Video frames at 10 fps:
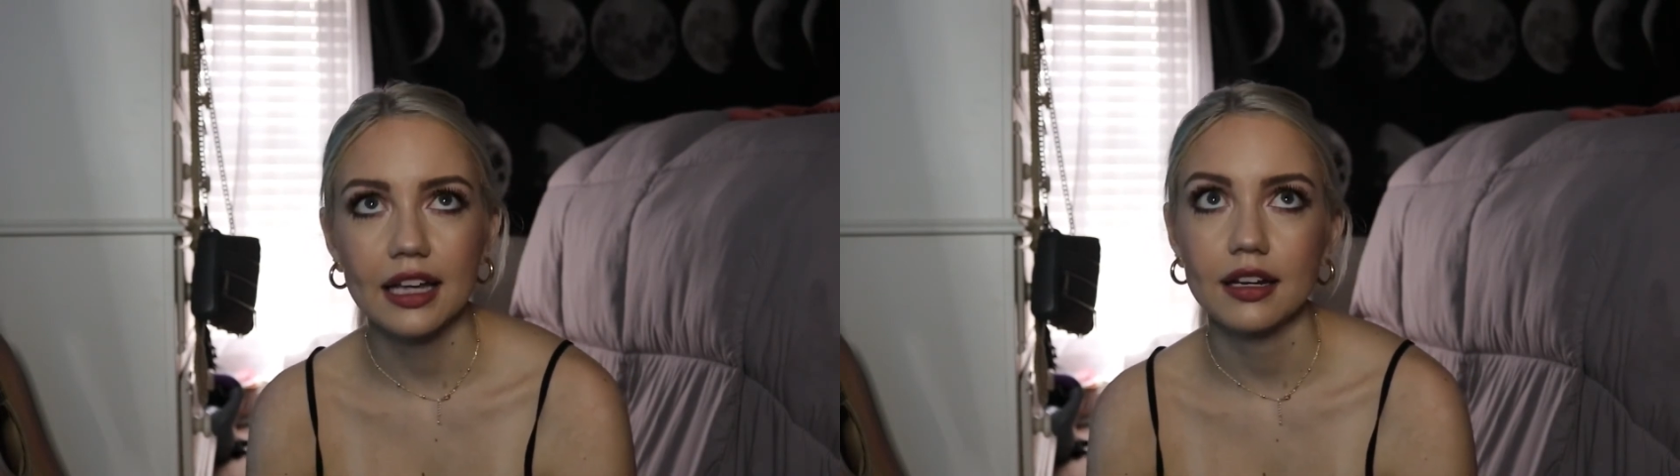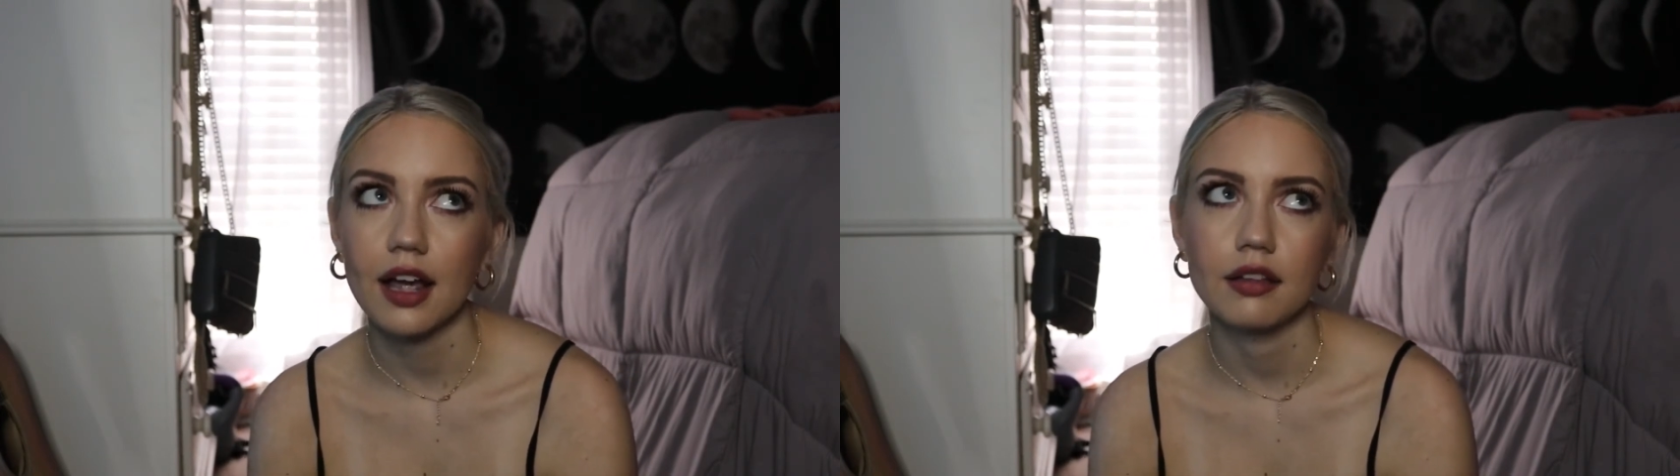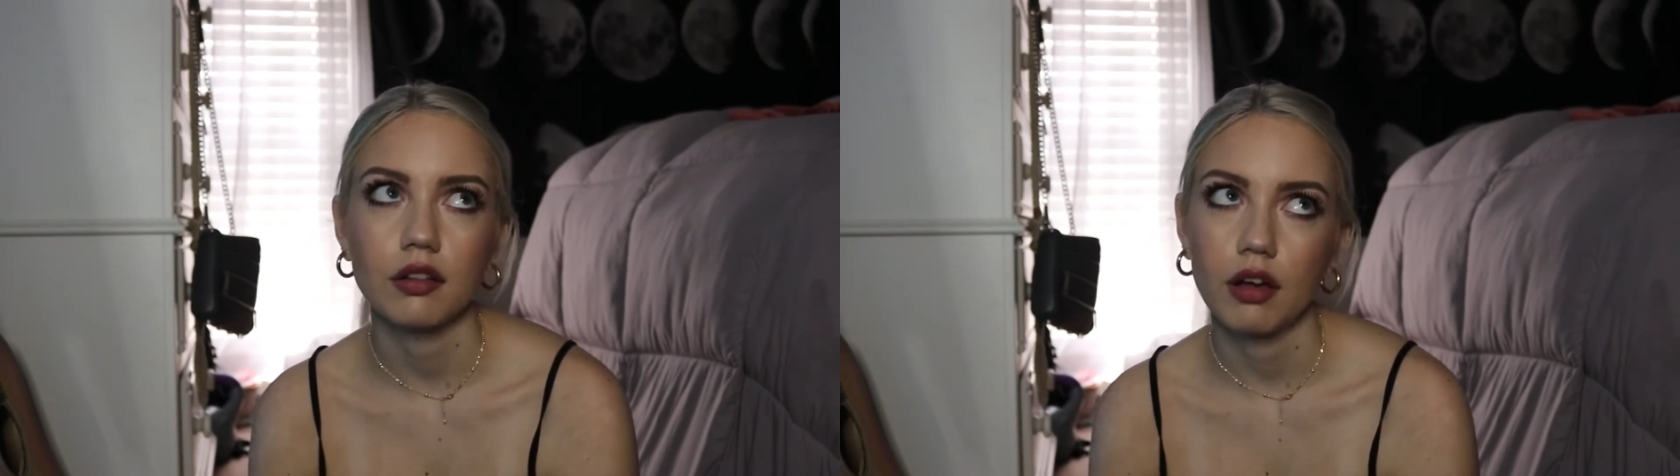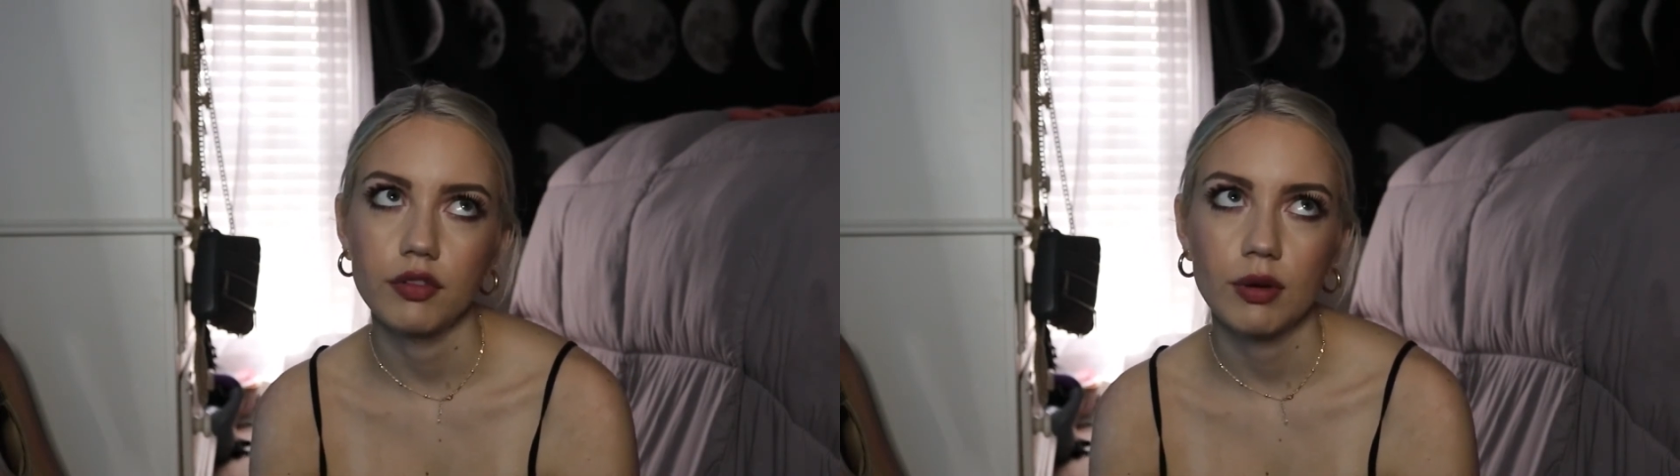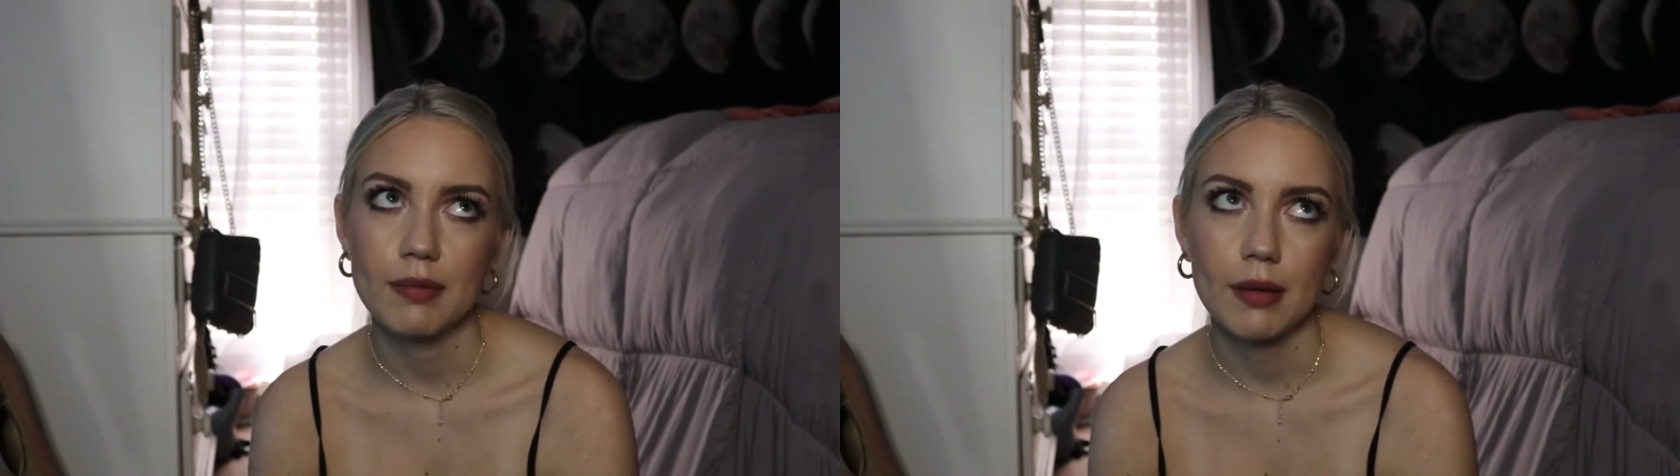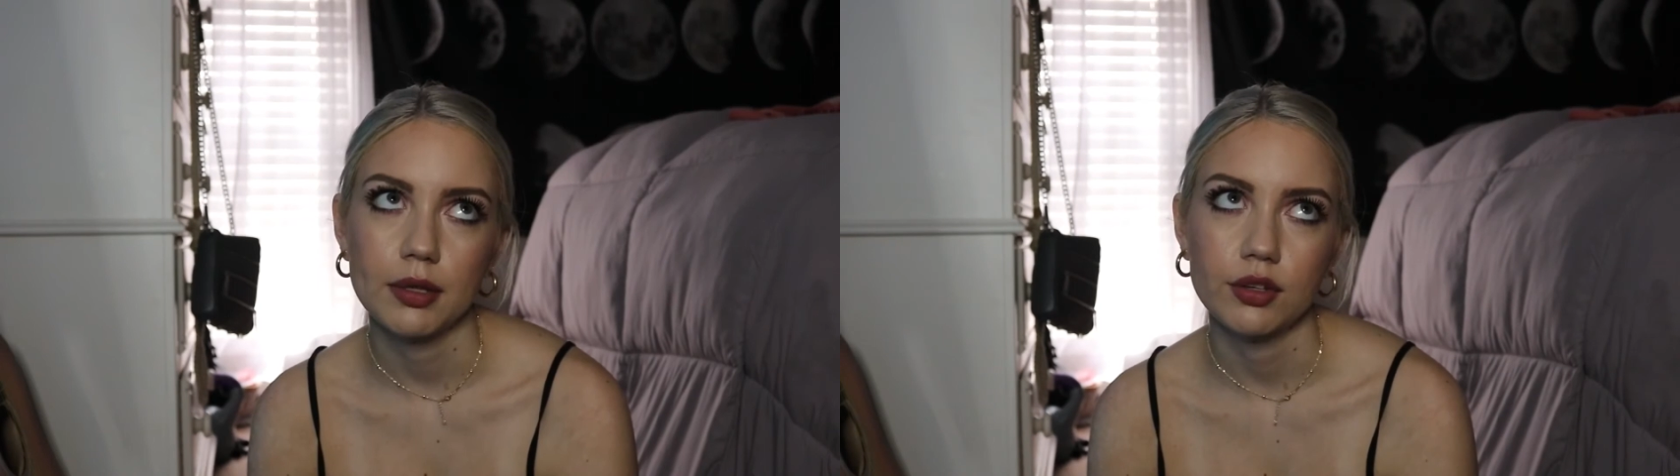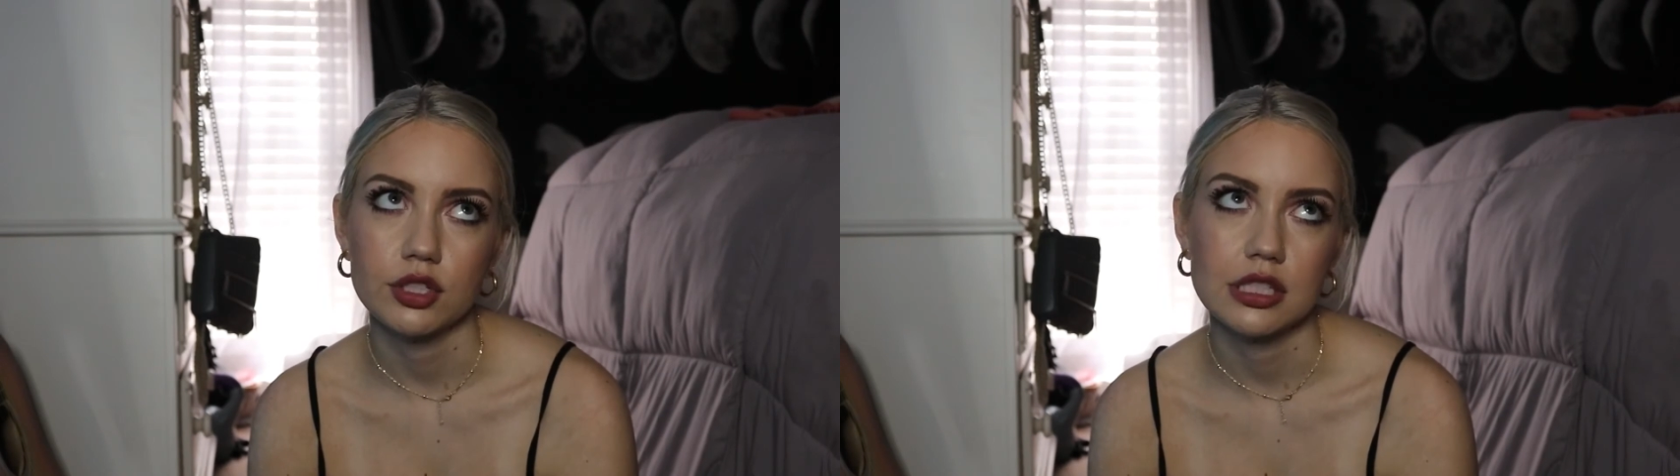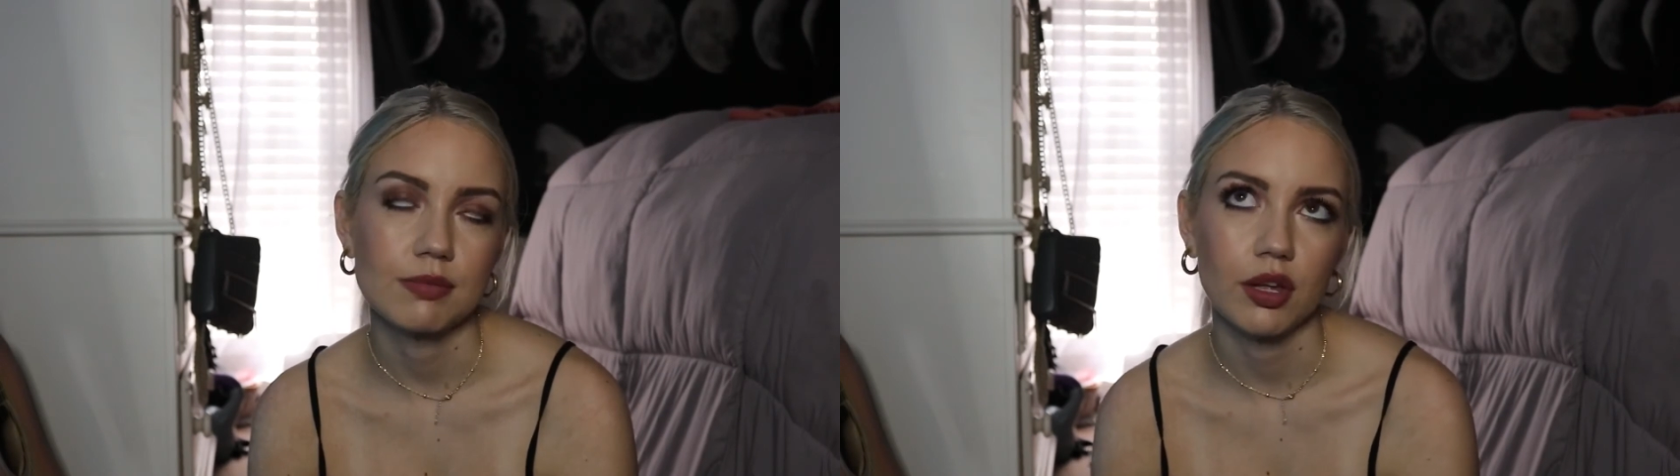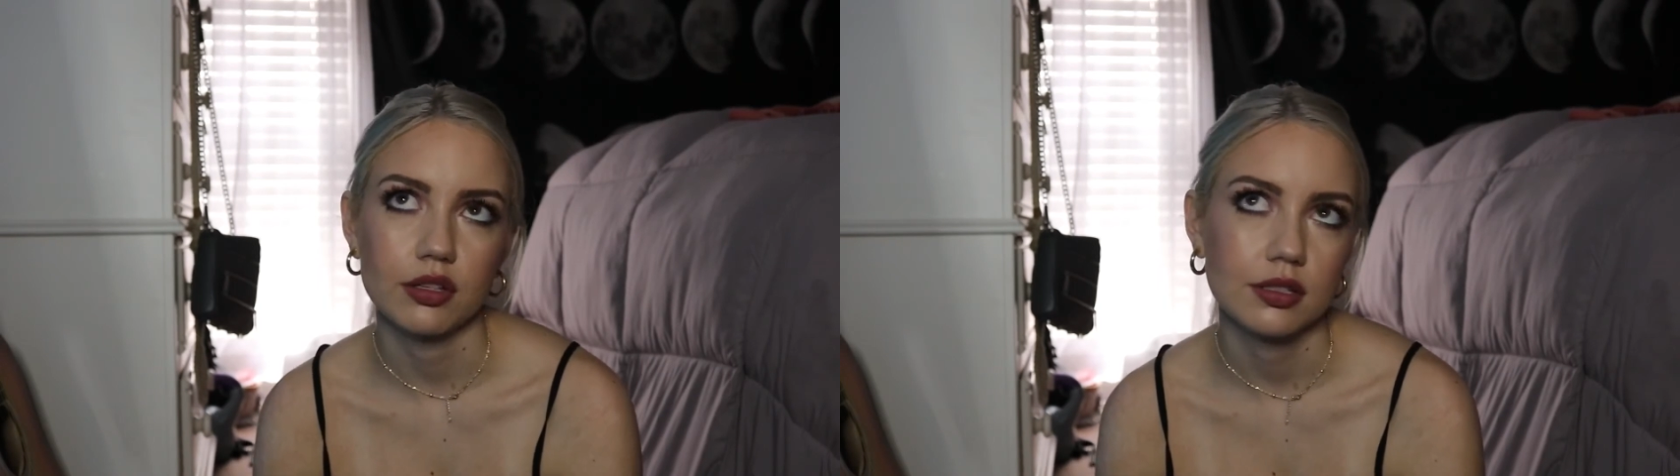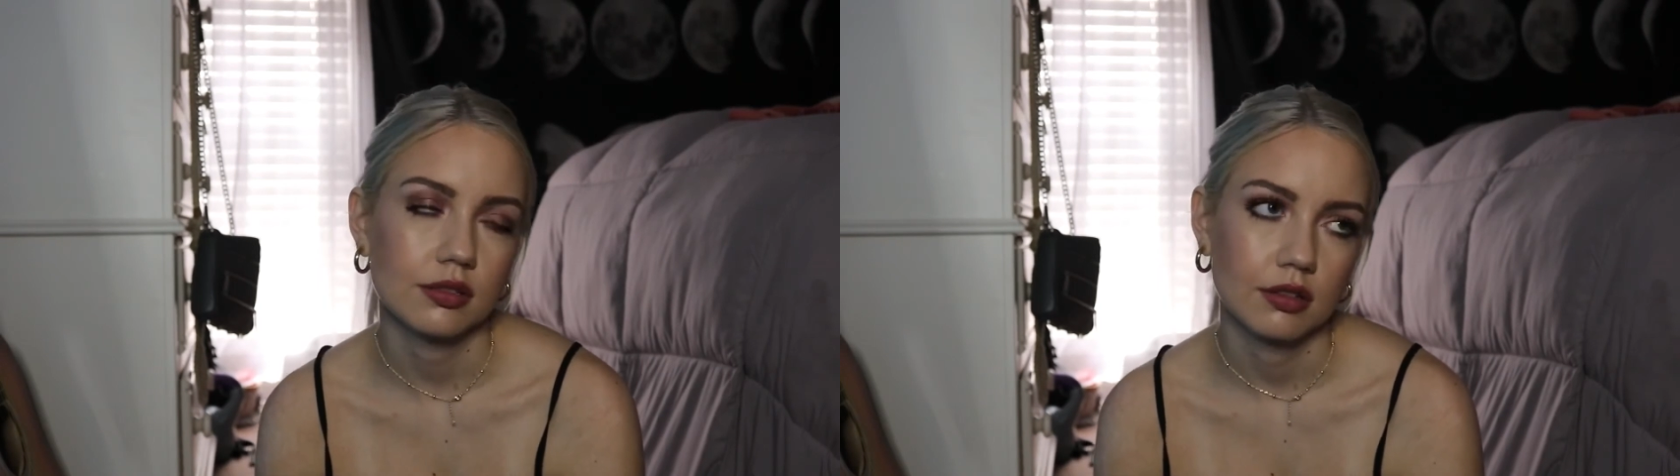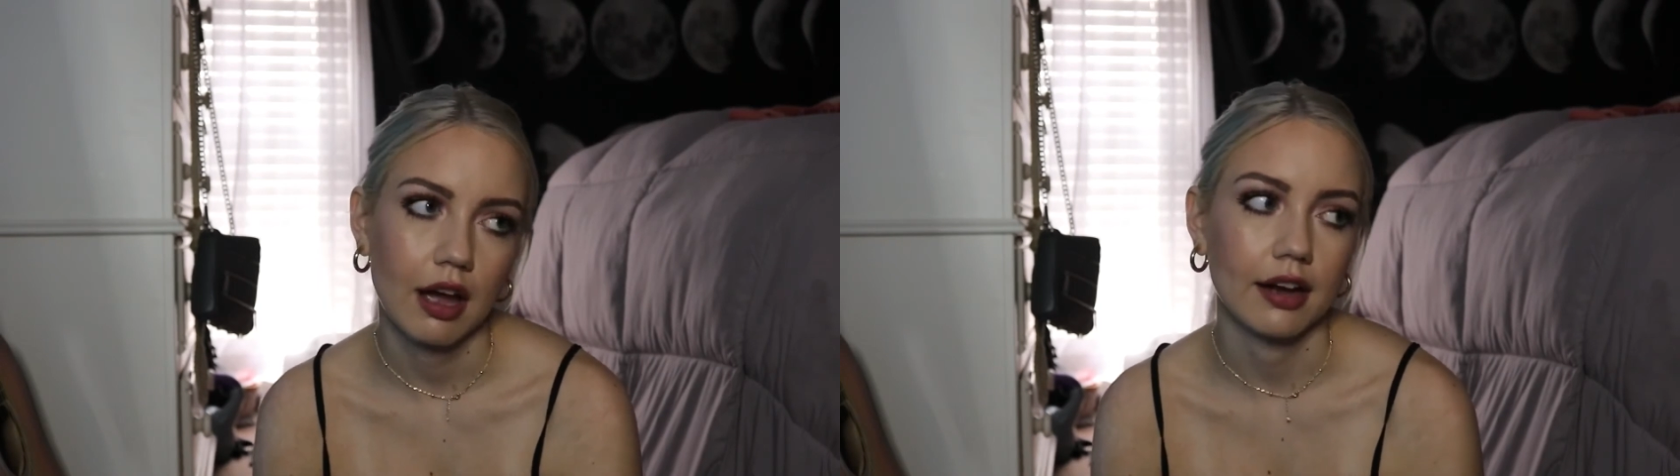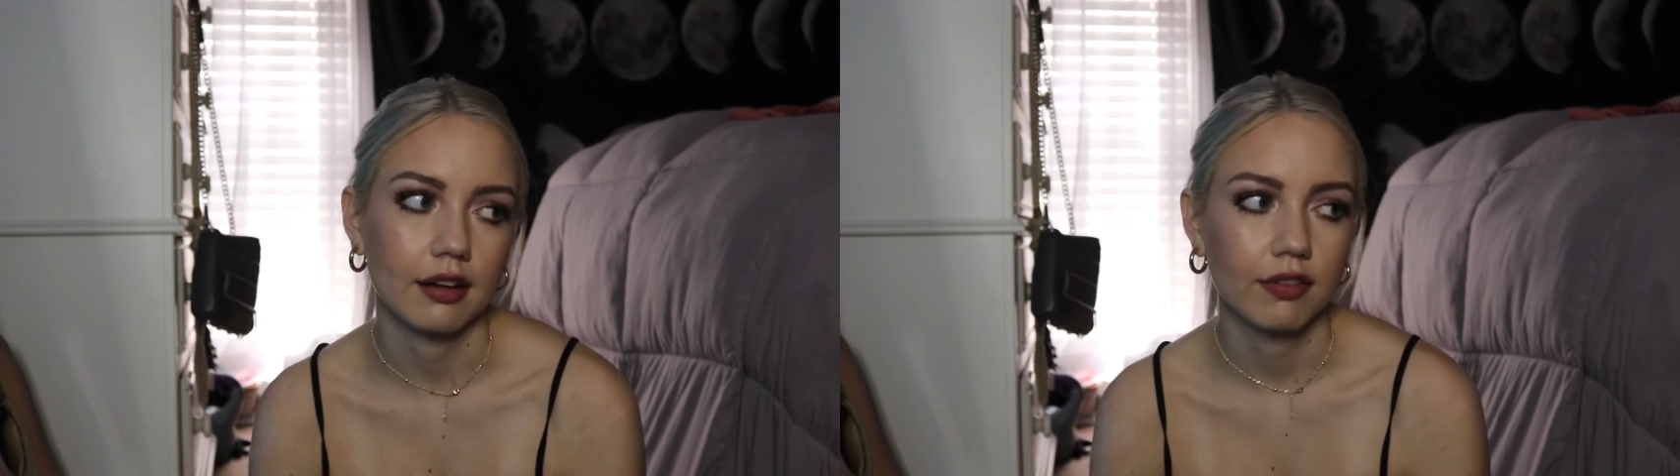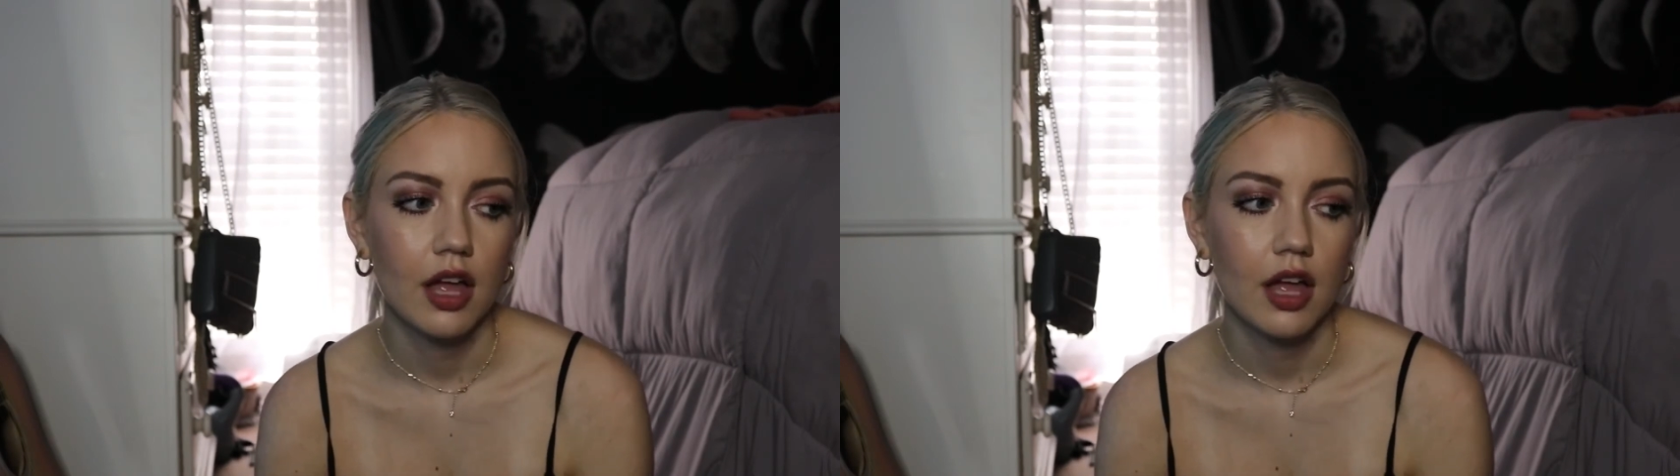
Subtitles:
and I love the way baby lotion smells, kind of.